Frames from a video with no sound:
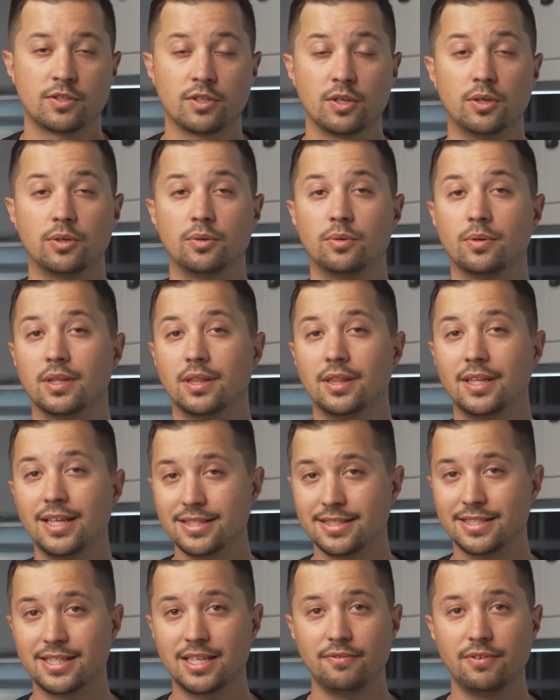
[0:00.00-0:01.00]
So
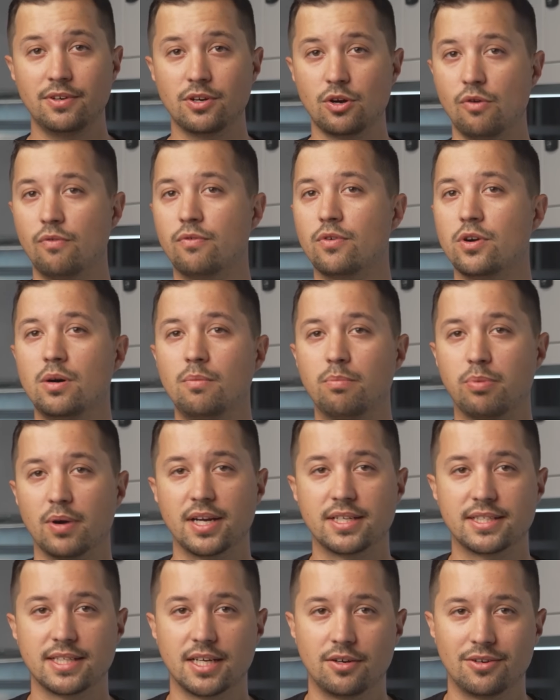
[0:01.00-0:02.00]
let's give an overall
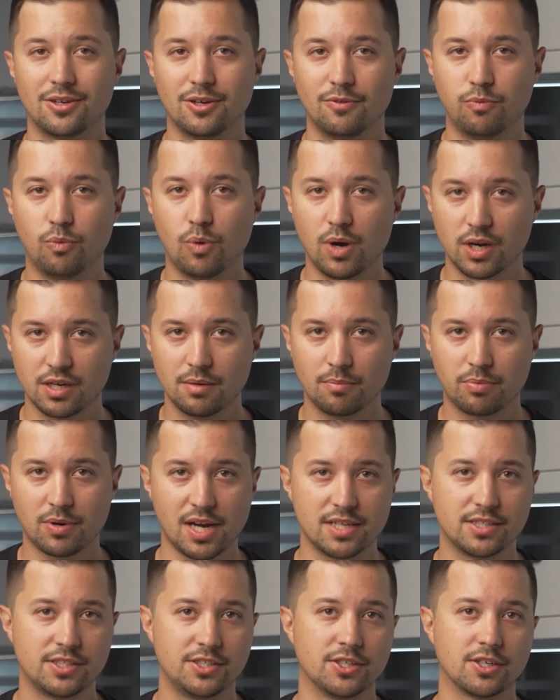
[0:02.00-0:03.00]
breakdown of what
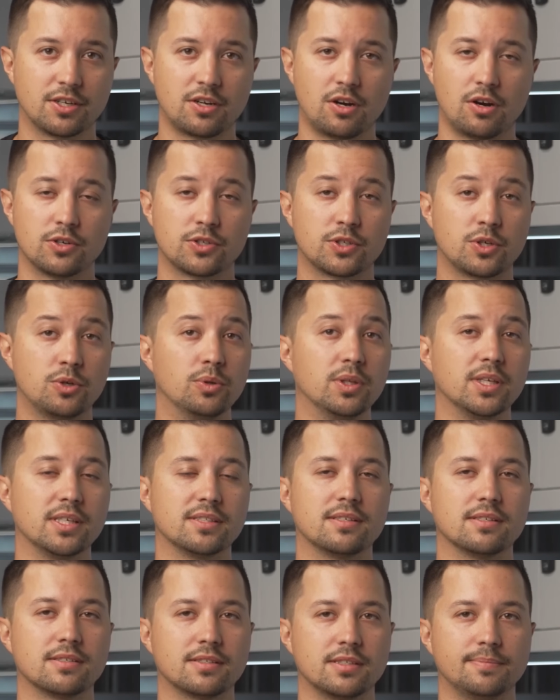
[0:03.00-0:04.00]
comprises your car's cooling
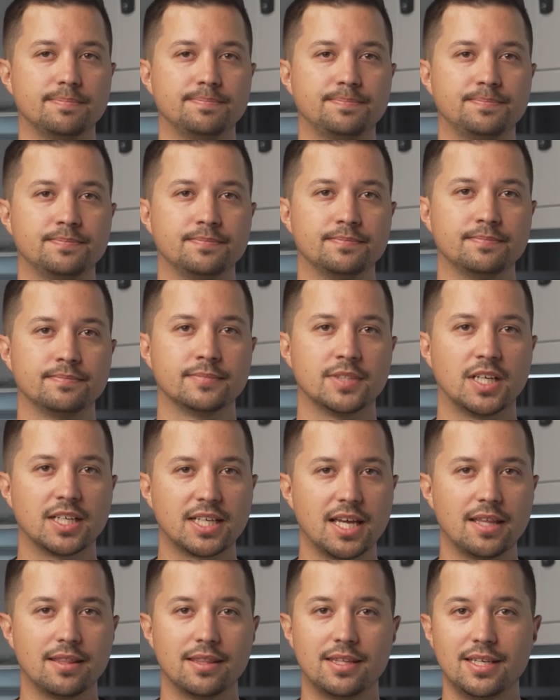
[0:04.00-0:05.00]
system.
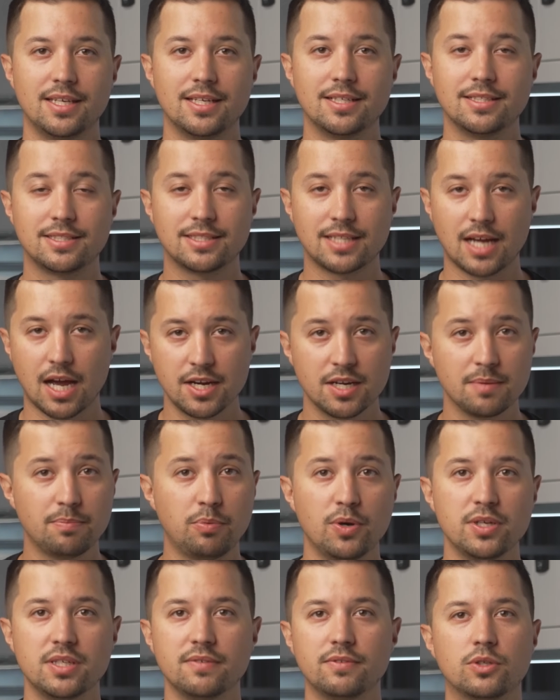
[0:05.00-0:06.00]
Again, the entire
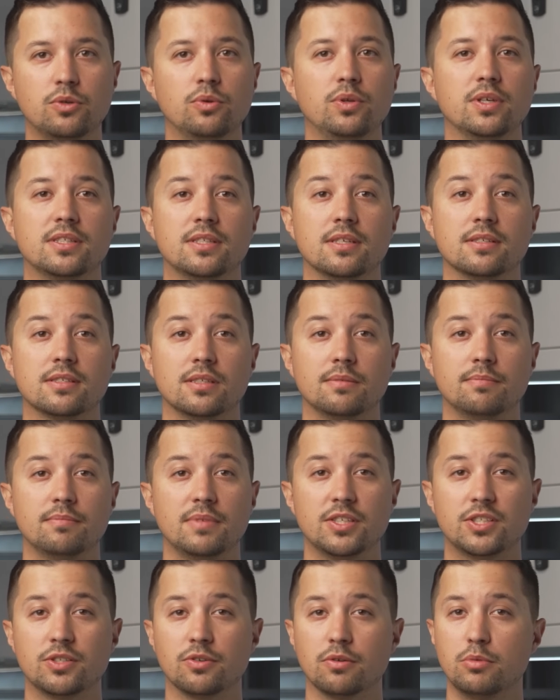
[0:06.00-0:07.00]
point of the cooling system
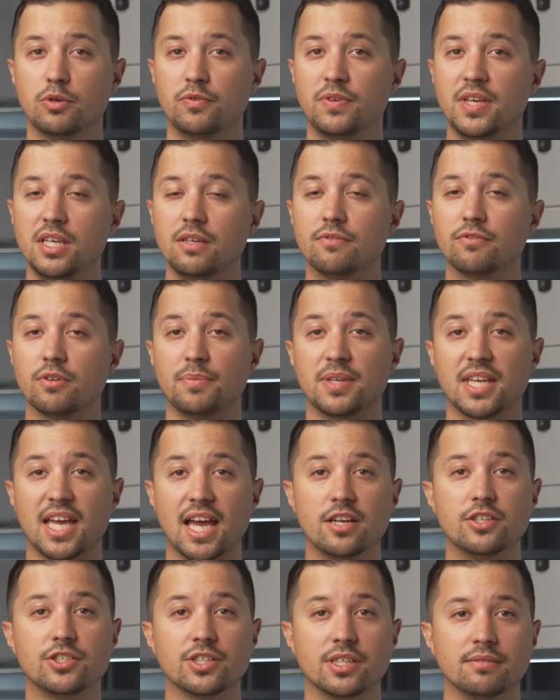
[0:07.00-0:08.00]
is to remove heat from the
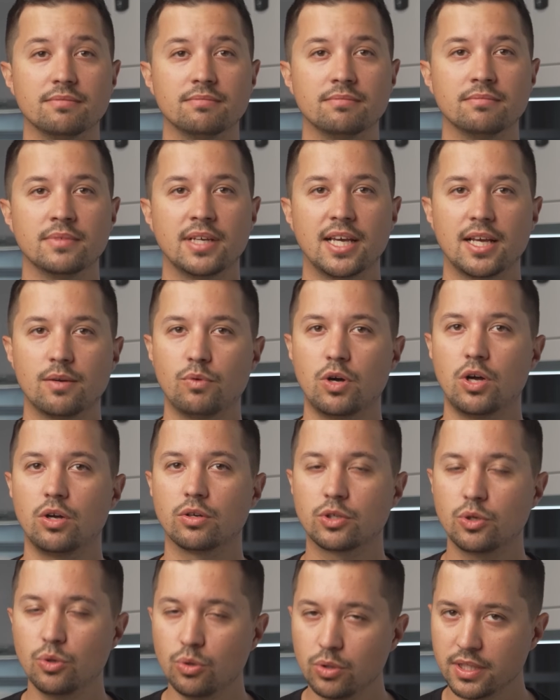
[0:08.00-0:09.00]
engine. And while
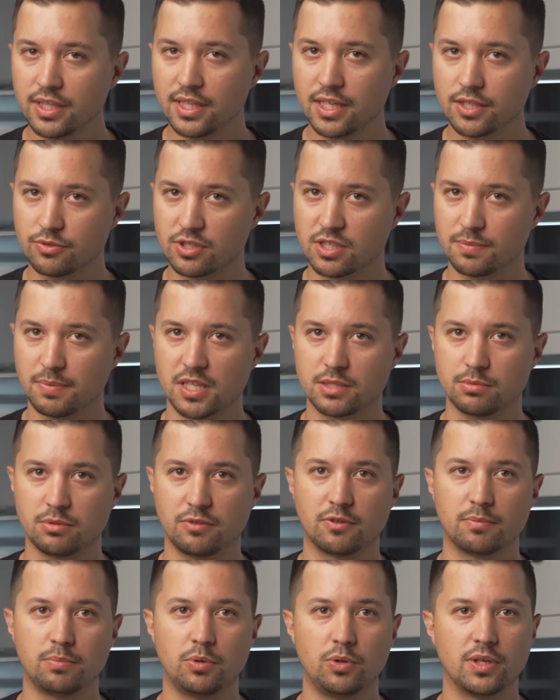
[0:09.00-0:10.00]
coolant is
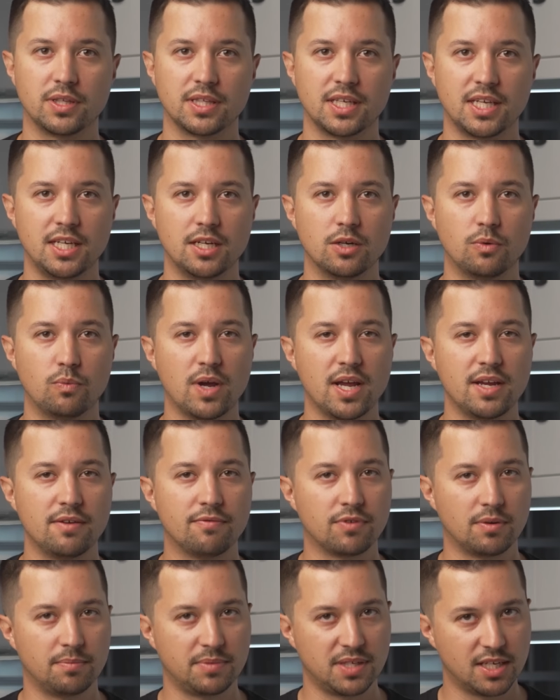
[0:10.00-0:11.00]
responsible for pulling the heat away
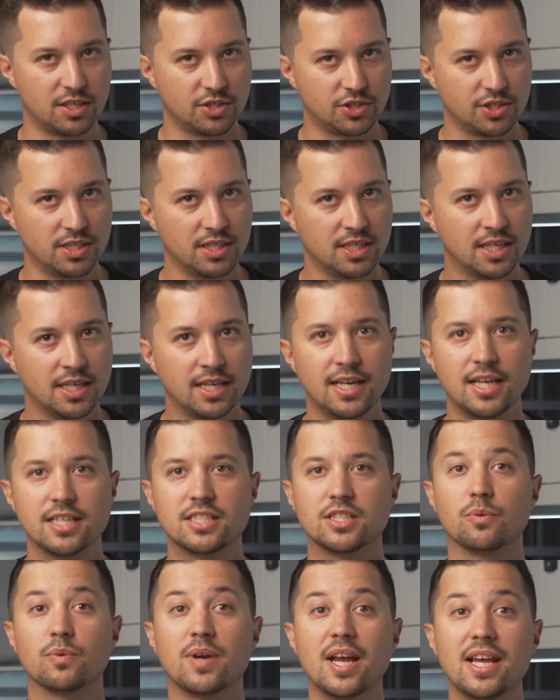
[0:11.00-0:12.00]
from the engine,
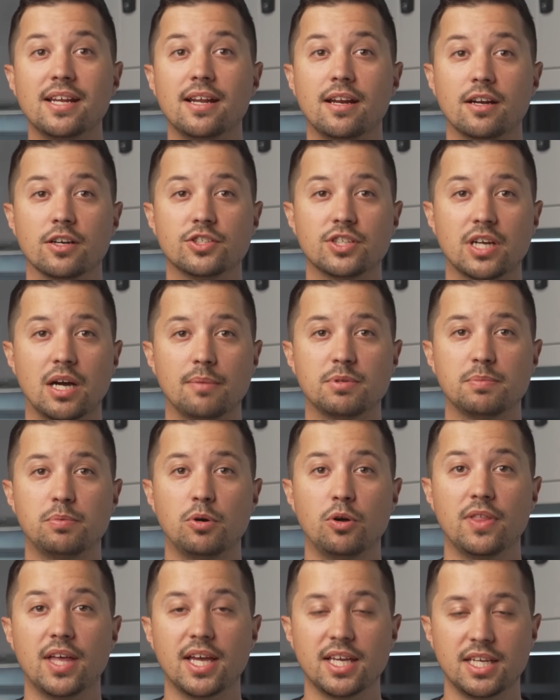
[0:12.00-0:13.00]
it's the radiator's job to
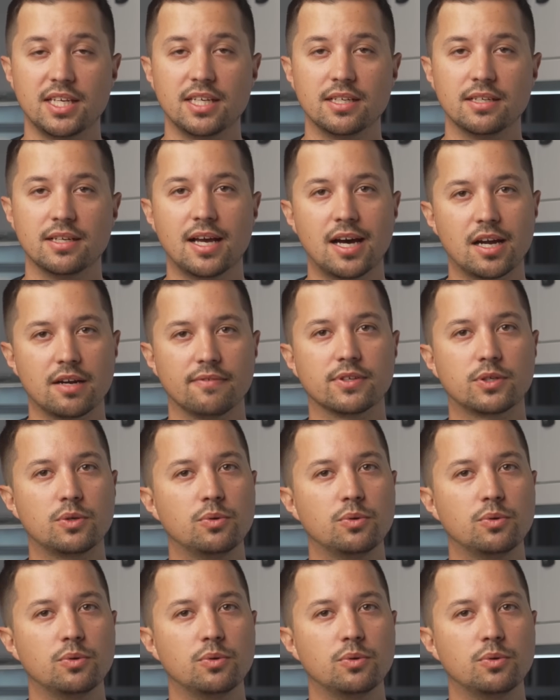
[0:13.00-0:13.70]
pull that heat out of the